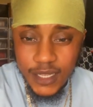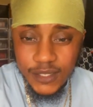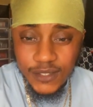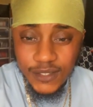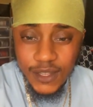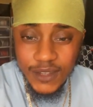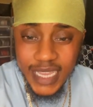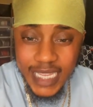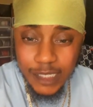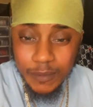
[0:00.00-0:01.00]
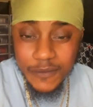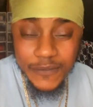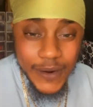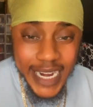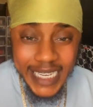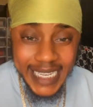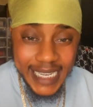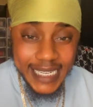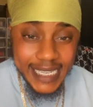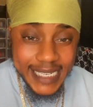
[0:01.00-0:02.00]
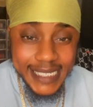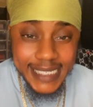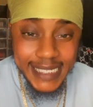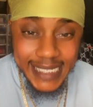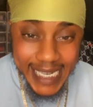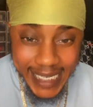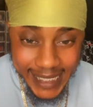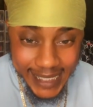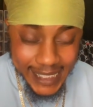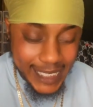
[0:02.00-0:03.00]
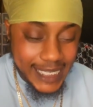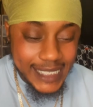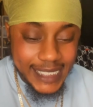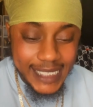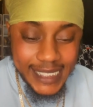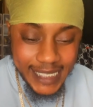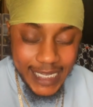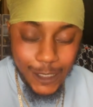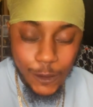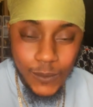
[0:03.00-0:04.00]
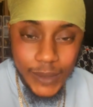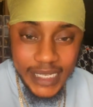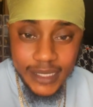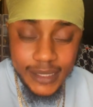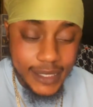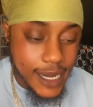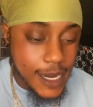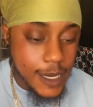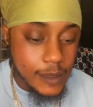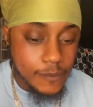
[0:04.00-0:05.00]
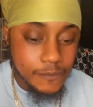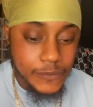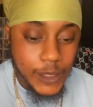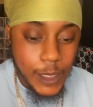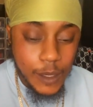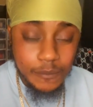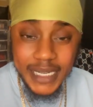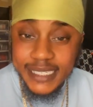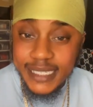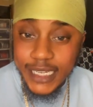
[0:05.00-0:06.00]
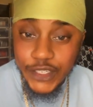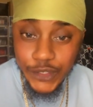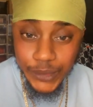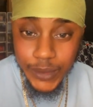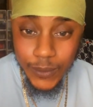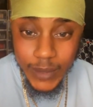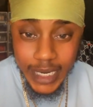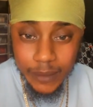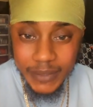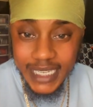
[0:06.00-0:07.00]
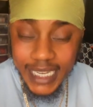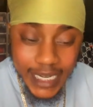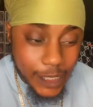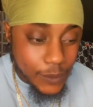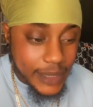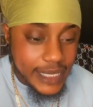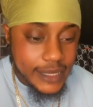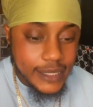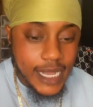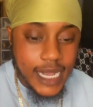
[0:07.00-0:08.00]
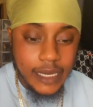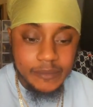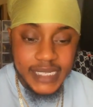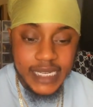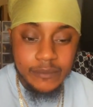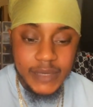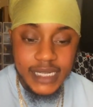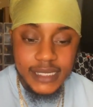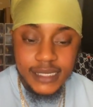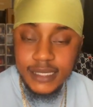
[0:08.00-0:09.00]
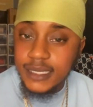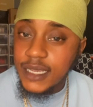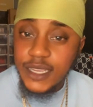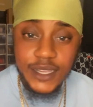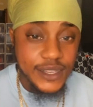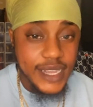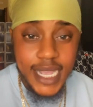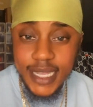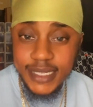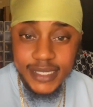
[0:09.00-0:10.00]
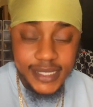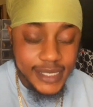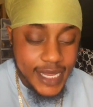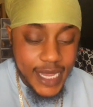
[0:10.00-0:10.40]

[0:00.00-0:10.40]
So yes, before I get in detail with my stage 2 and what I'll be getting with 10 months, you guys,